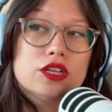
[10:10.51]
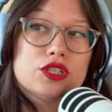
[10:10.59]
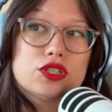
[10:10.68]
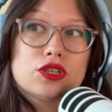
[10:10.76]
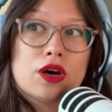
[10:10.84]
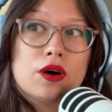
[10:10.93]

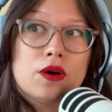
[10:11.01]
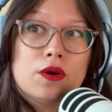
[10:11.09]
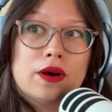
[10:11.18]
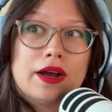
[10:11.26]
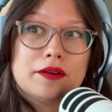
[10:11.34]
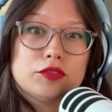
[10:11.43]

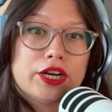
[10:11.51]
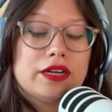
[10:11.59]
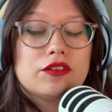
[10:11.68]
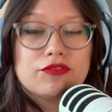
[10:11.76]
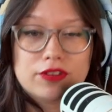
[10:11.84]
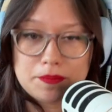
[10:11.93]
So I'm trying
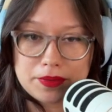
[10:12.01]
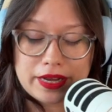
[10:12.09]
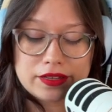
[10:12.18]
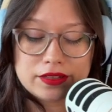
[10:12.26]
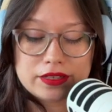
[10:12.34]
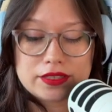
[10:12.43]
to flip
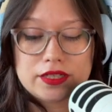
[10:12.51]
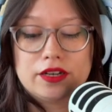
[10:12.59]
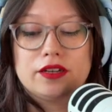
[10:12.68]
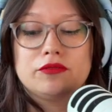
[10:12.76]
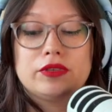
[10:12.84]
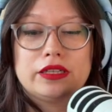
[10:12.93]
that this year
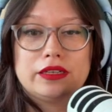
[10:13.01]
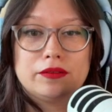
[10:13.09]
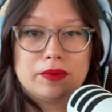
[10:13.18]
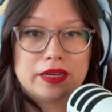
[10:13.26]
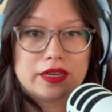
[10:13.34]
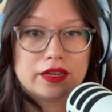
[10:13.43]
and really
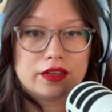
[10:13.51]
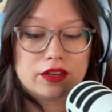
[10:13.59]
make it